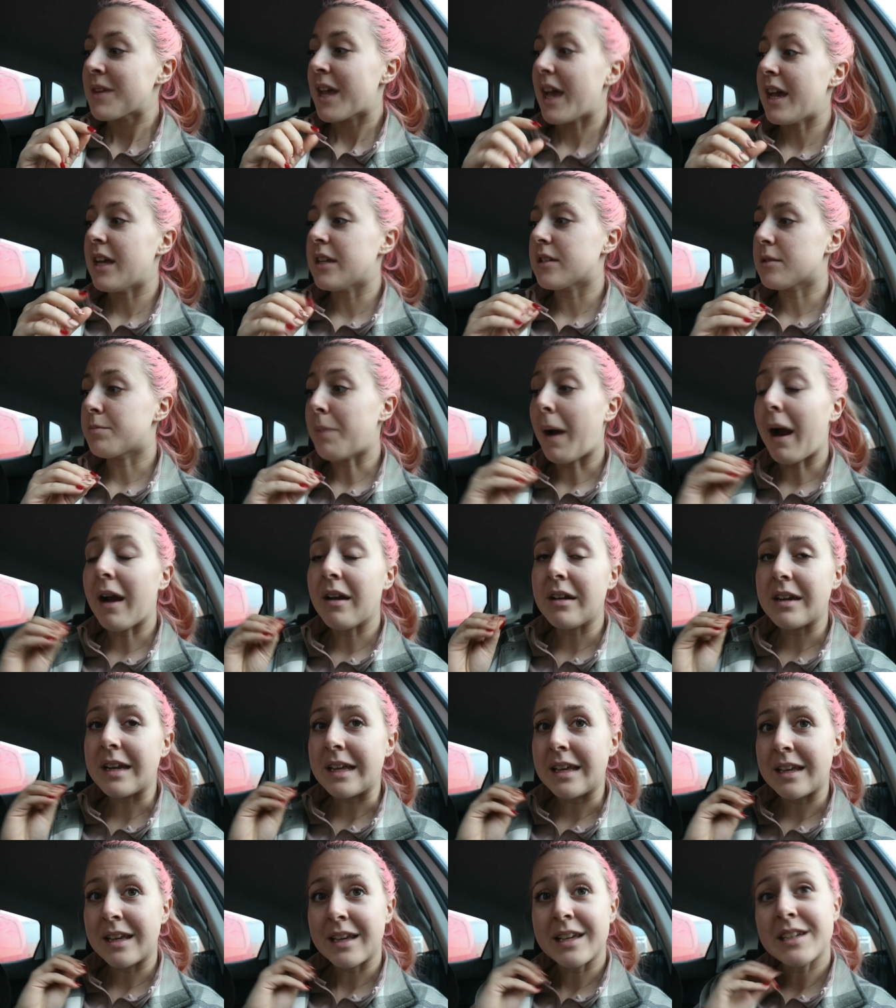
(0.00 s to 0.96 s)
And
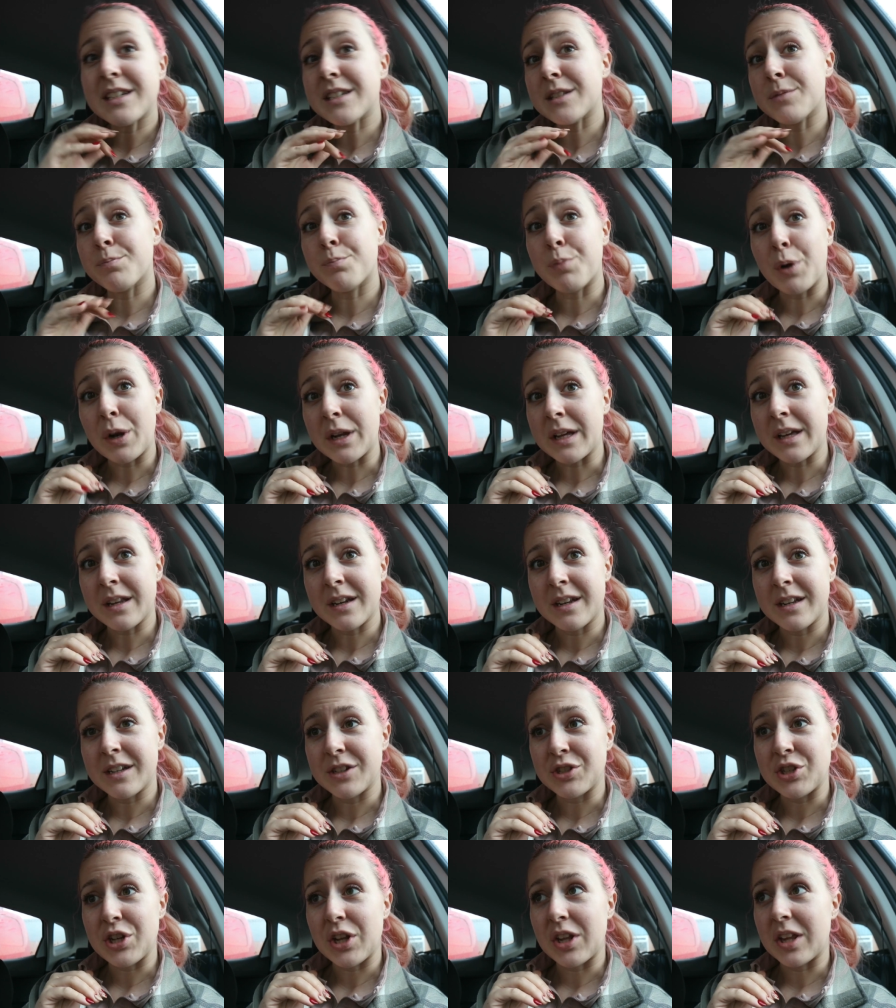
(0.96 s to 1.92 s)
apparently he is brilliant
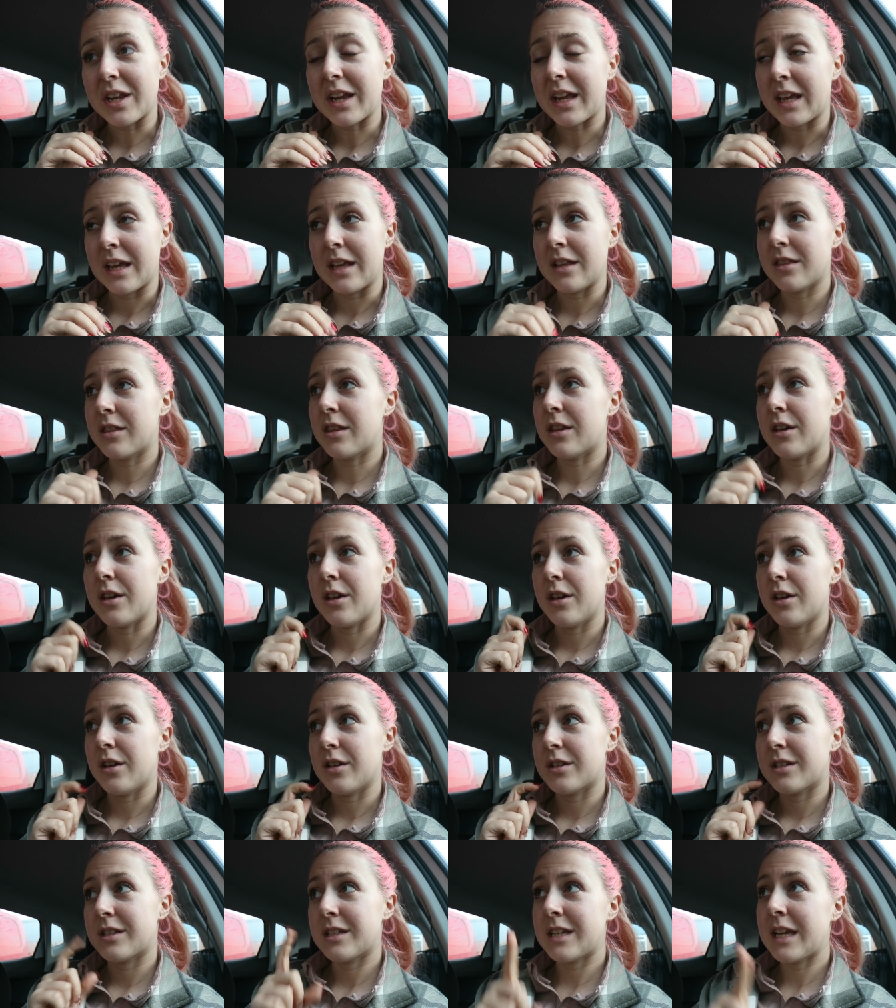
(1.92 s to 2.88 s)
at agility.
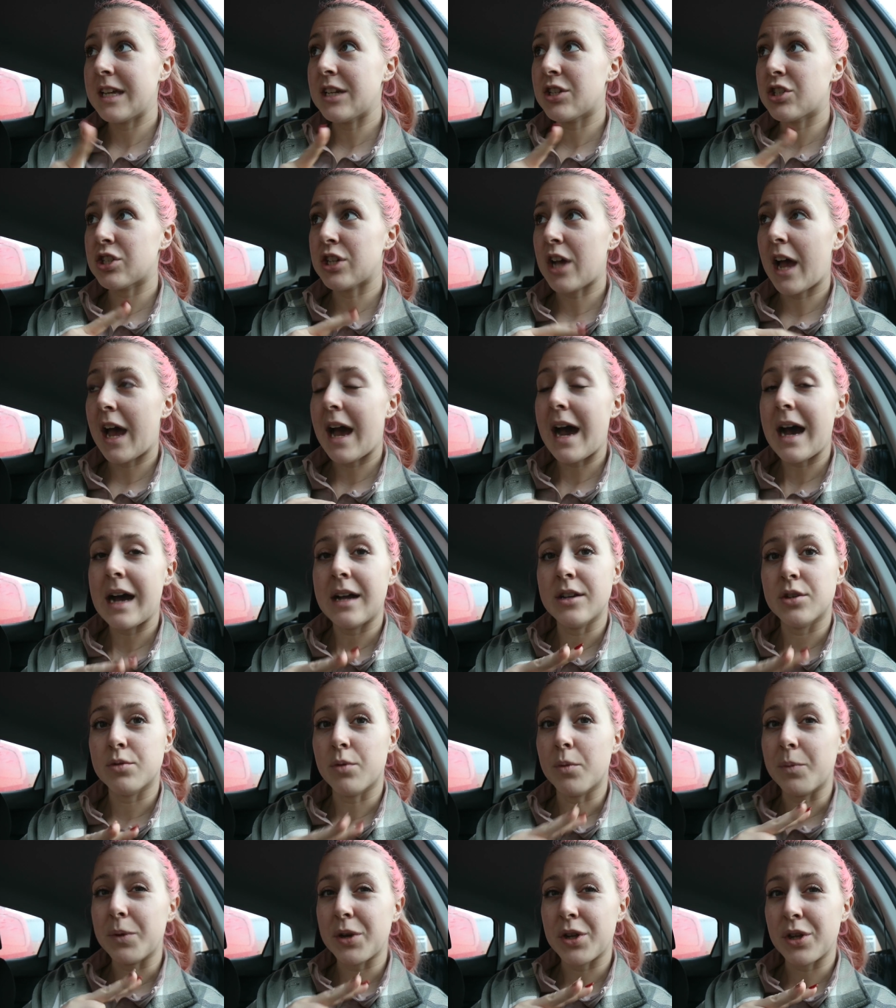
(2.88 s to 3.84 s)
The teacher and
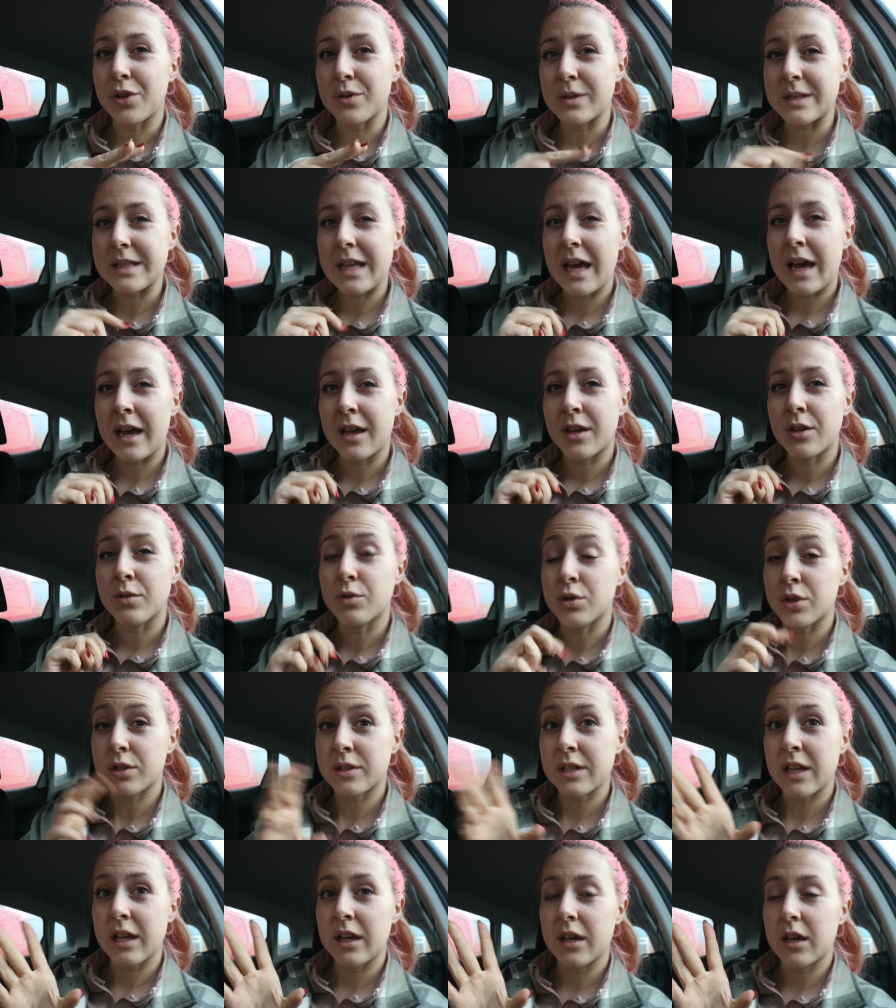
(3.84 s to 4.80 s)
a woman who's there who
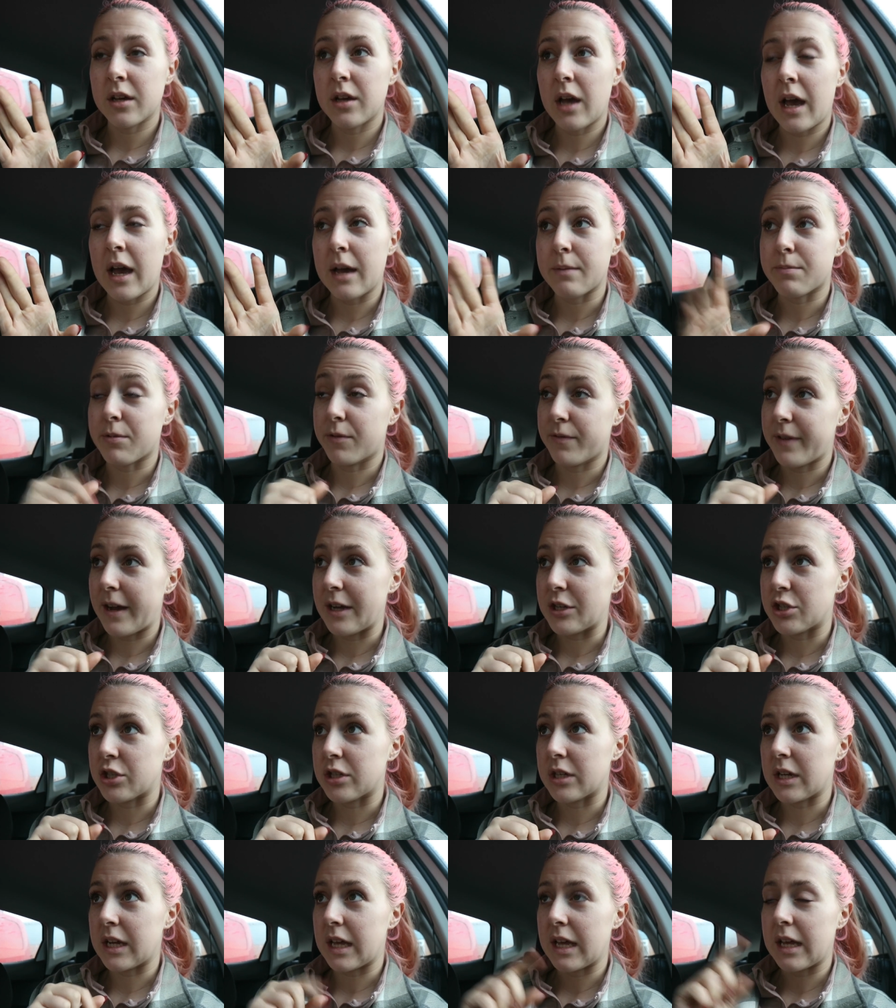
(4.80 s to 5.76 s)
does it
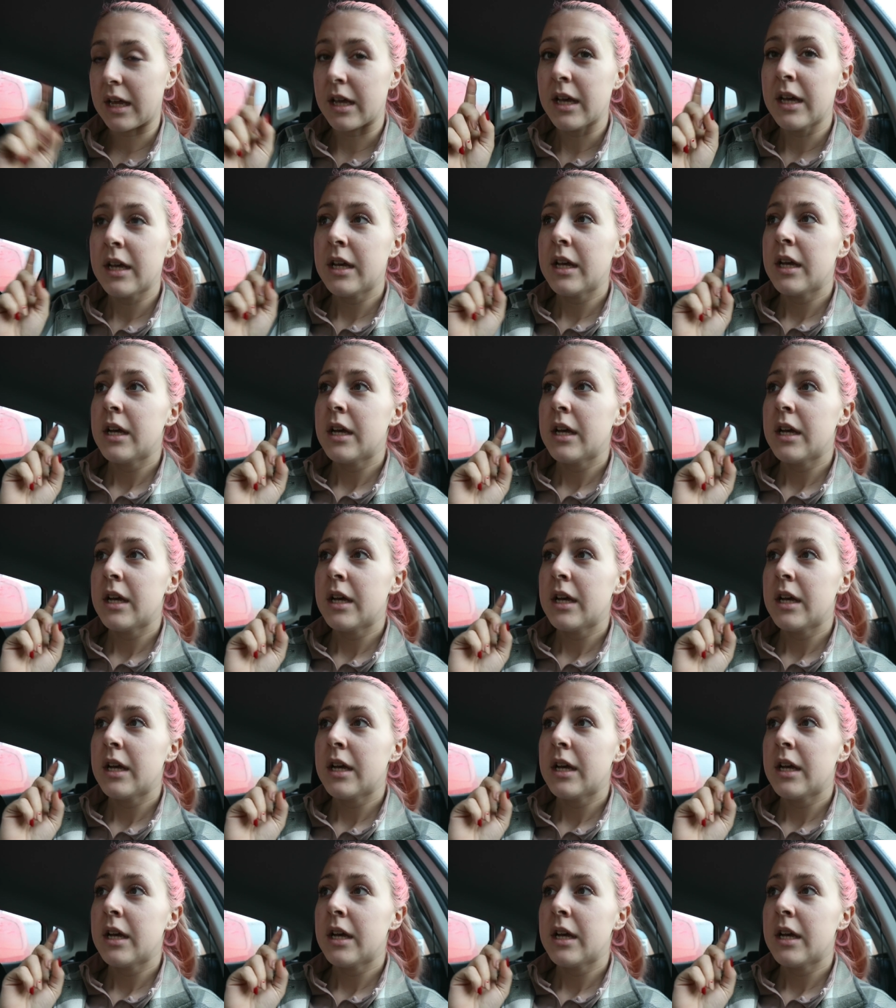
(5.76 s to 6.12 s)
professionally,